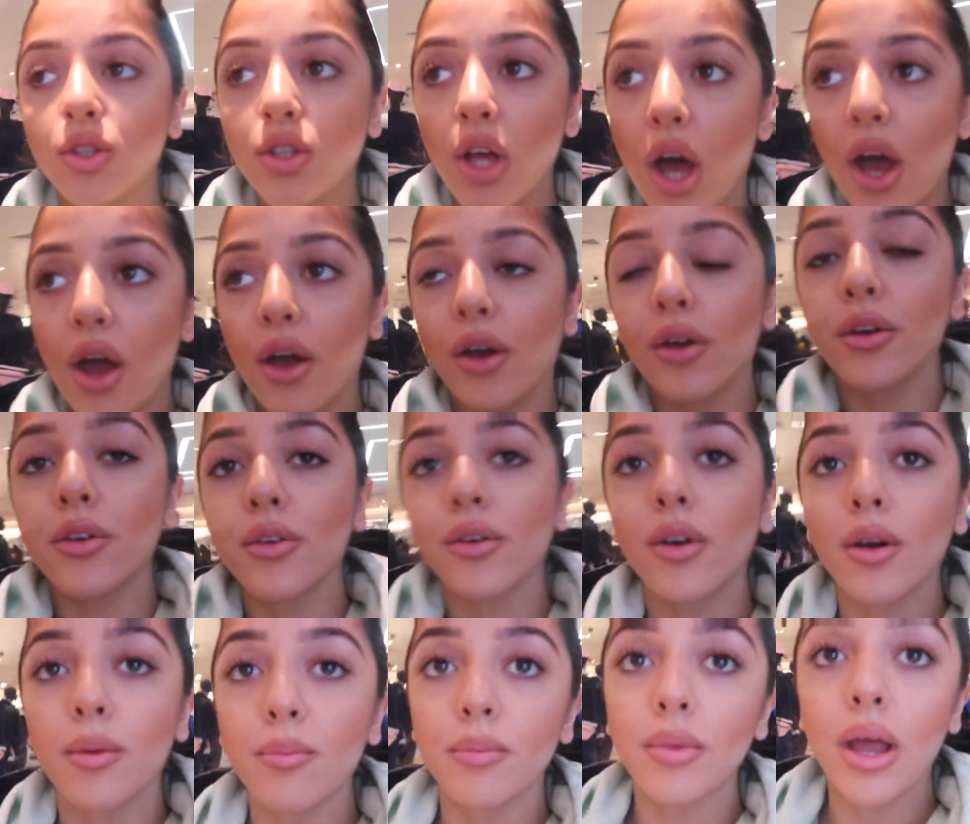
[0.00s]
So
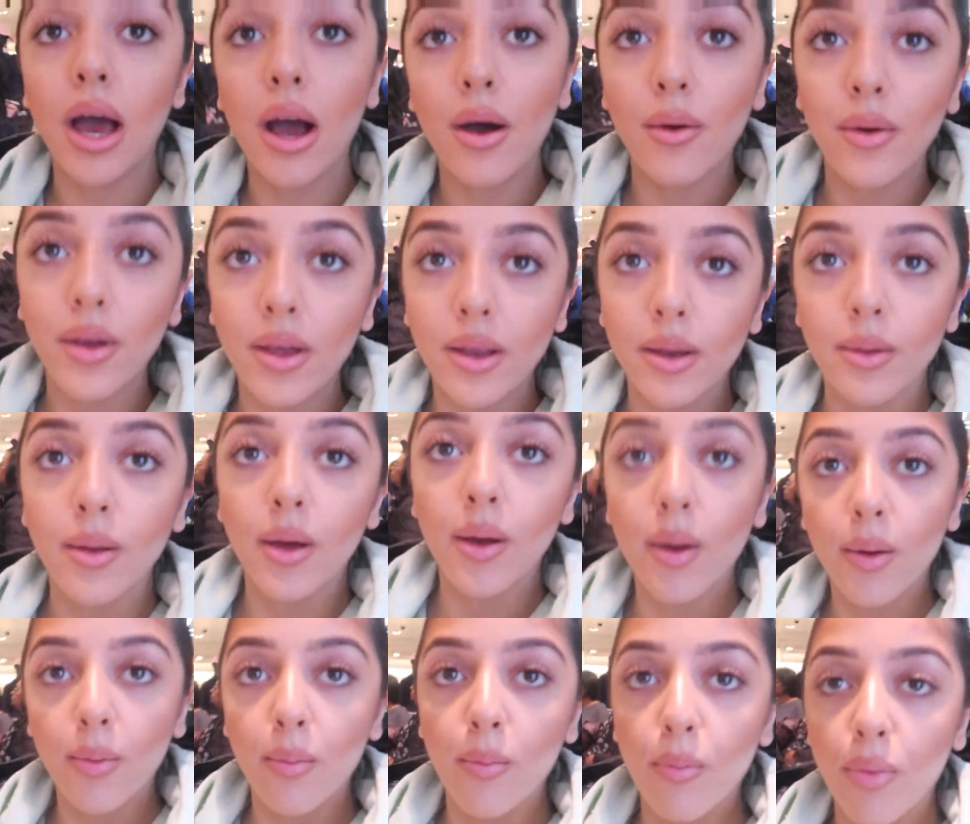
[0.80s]
I'm now
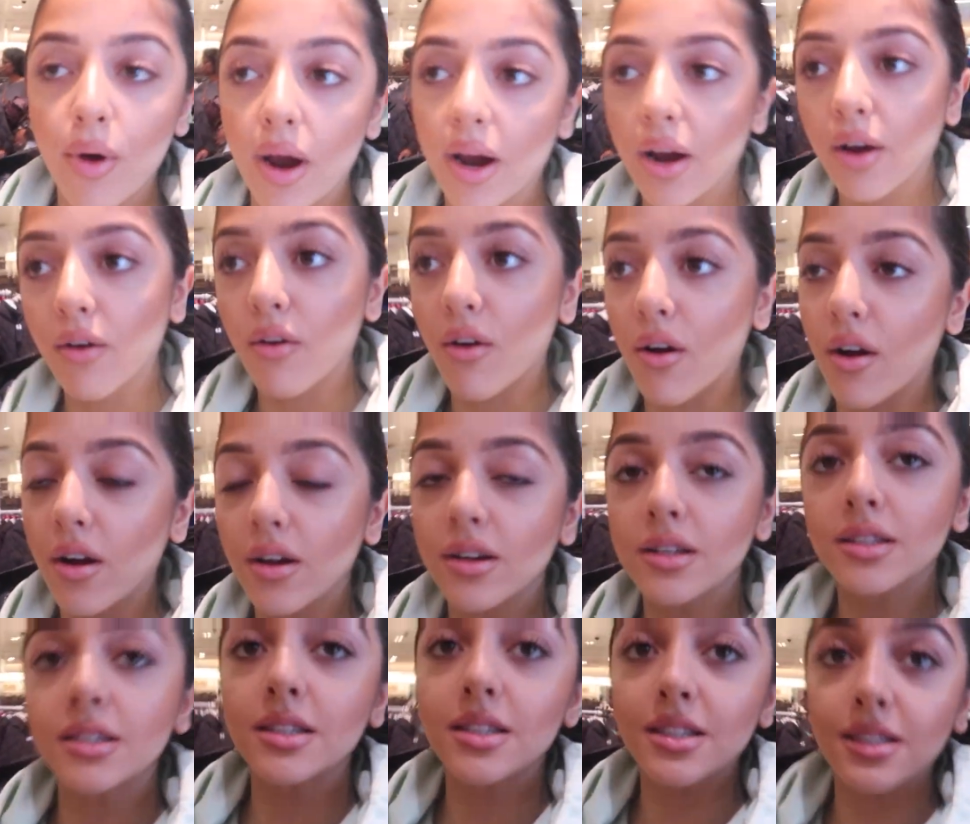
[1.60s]
in Brent
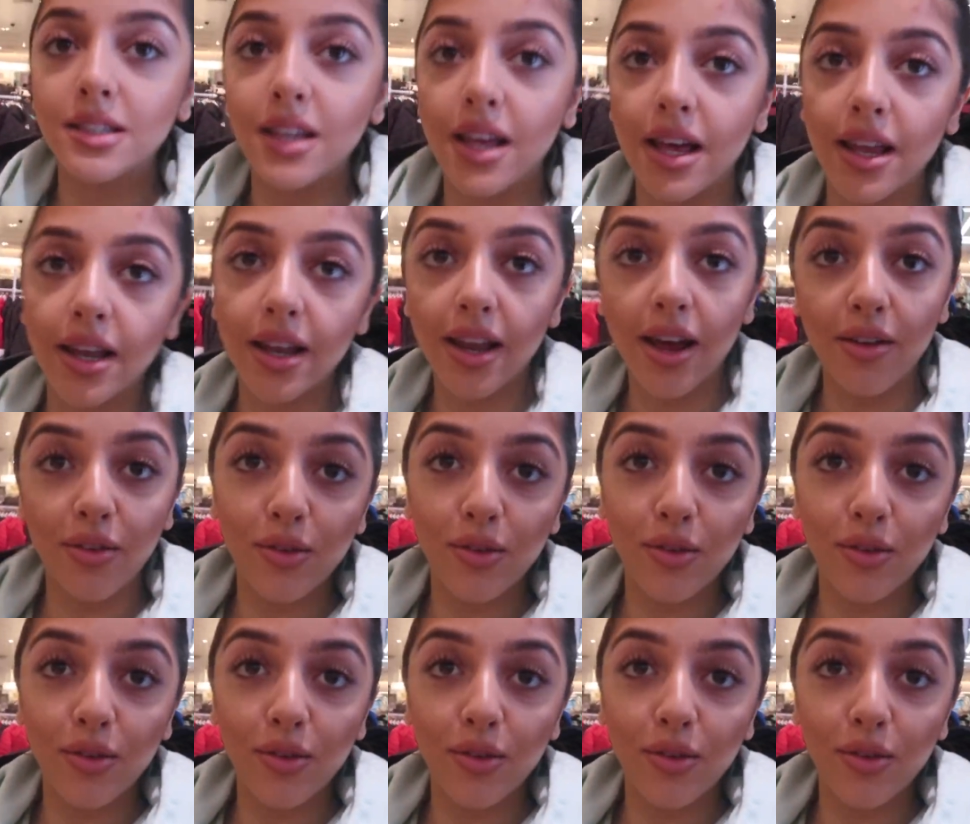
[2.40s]
Cross and